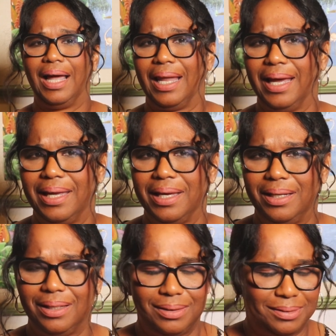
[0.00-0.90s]
I like
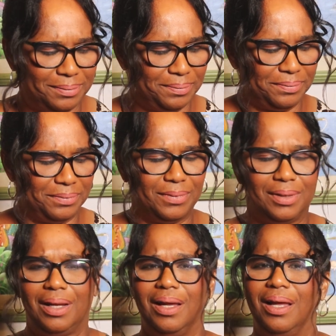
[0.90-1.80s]
Helen.
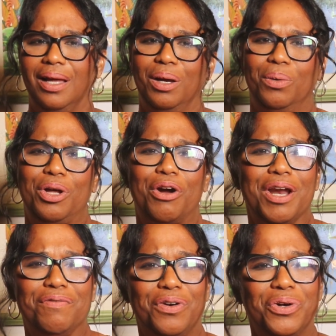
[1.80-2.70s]
Well, all
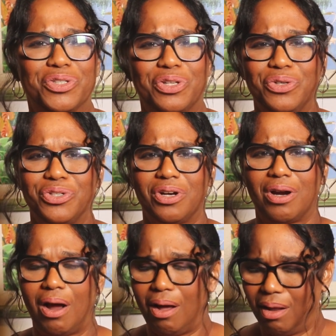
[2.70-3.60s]
right, folks, those
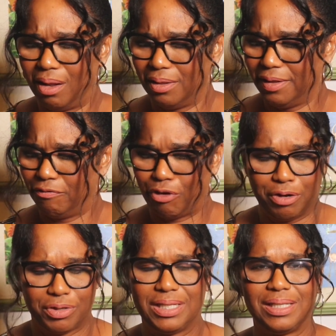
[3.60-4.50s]
are all the
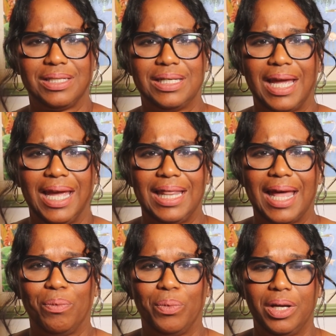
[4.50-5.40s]
fragrances today
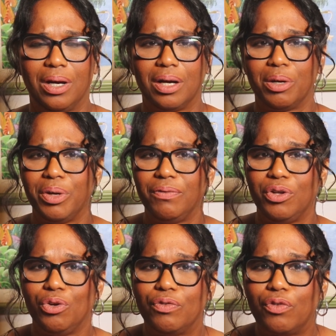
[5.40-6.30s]
that we are going to
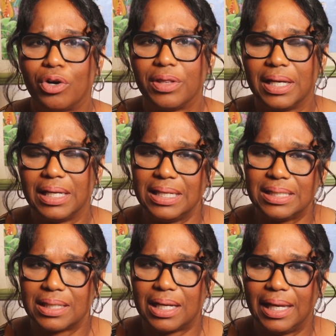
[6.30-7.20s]
review for the
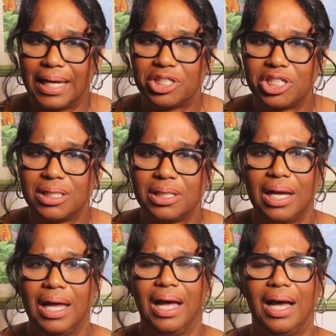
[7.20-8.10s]
Gissah collection.
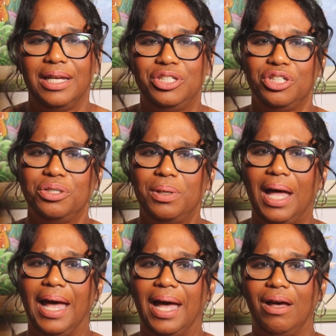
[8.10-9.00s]
I do
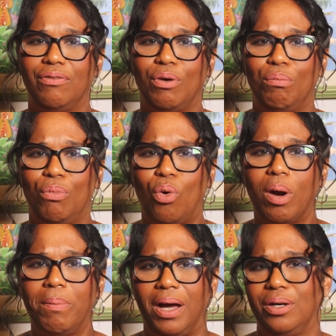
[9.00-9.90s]
have
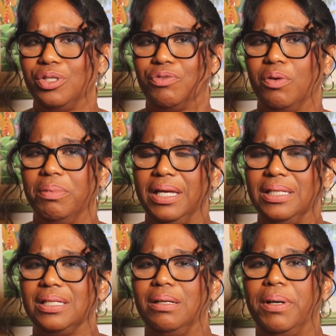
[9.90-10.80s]
more bottles from
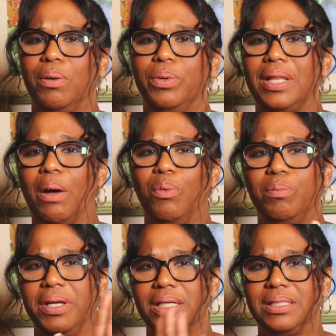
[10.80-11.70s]
Gissah, but that
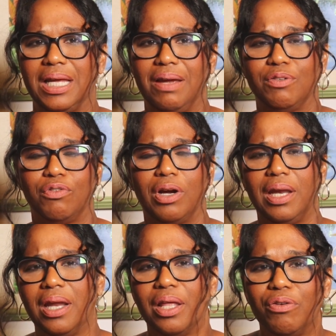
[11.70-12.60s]
will be saved for
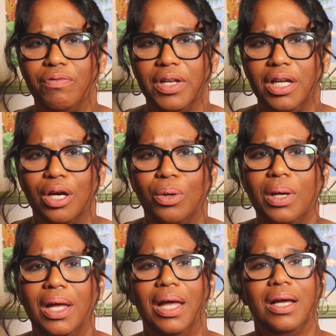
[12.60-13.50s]
another
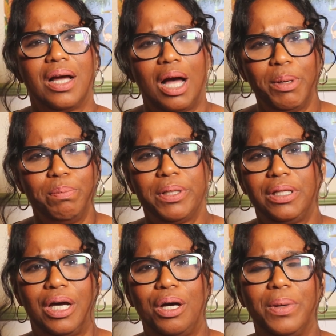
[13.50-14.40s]
video. Comment
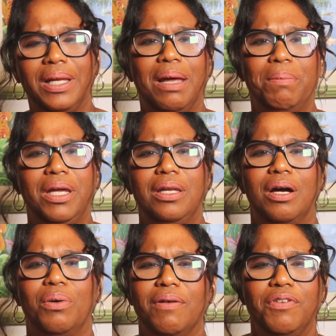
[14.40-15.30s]
below and let me
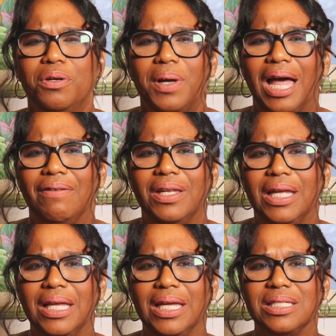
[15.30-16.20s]
know if you have
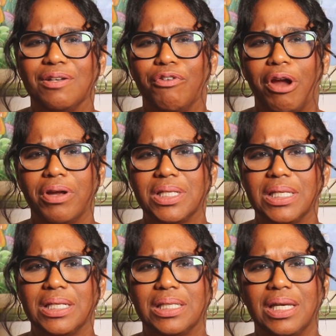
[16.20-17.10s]
any Gissah
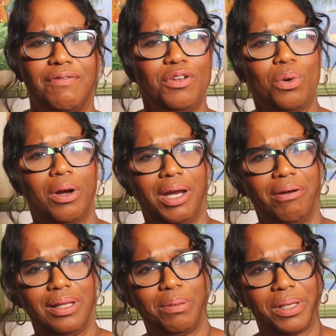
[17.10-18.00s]
fragrances. And if you are
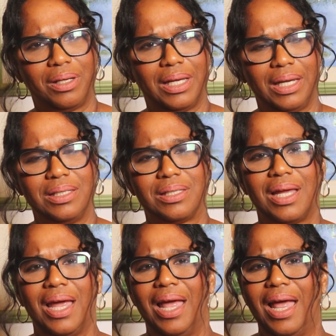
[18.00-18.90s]
here in the Middle
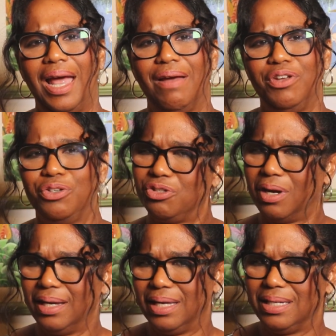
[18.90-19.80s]
East, have you
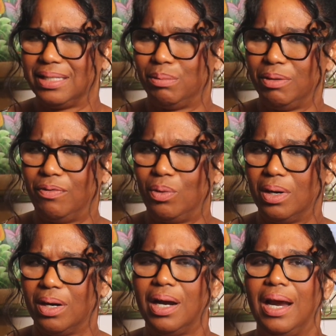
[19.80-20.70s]
tried Gissah
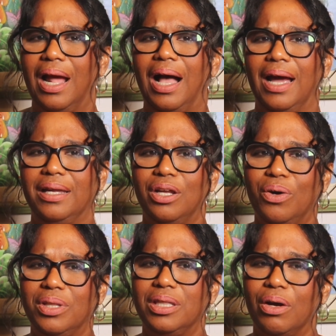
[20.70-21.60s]
before? I
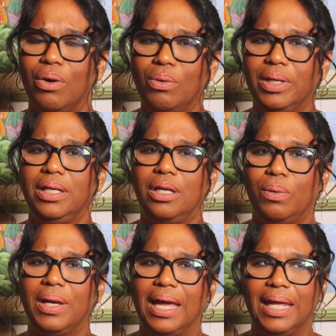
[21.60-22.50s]
know that they're only
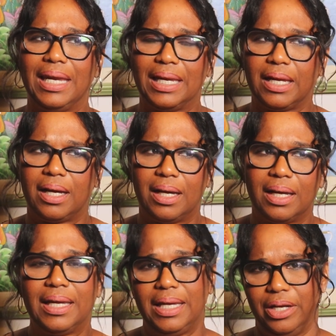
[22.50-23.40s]
located
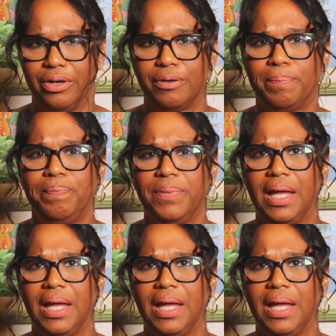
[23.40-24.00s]
here.